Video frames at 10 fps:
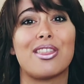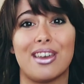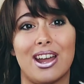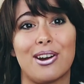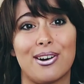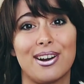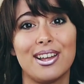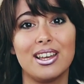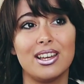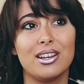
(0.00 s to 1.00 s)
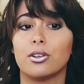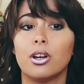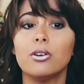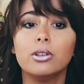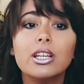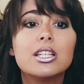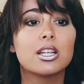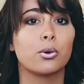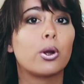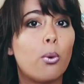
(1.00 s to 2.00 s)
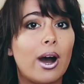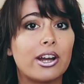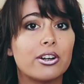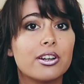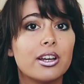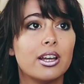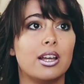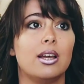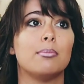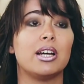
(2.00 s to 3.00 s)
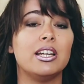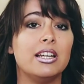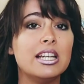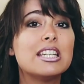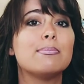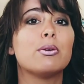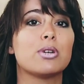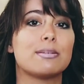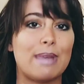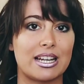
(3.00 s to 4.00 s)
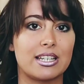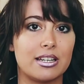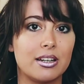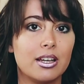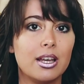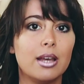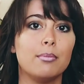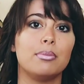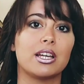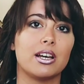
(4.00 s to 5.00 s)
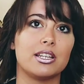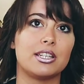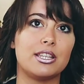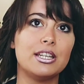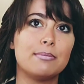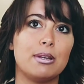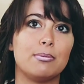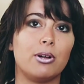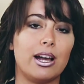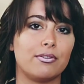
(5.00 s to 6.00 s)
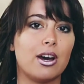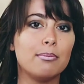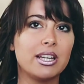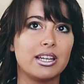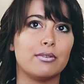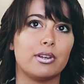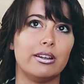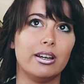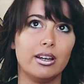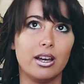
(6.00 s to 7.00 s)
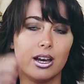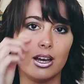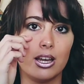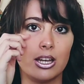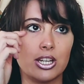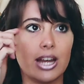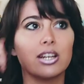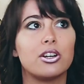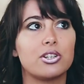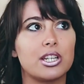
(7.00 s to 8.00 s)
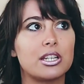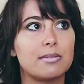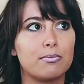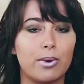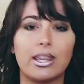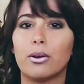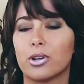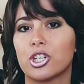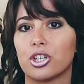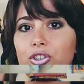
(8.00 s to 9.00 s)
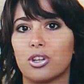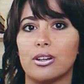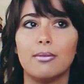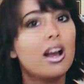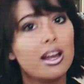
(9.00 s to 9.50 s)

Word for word: are there. So not only is it required, but it needs to be respected because these people have not been given a diagnosis when they were children.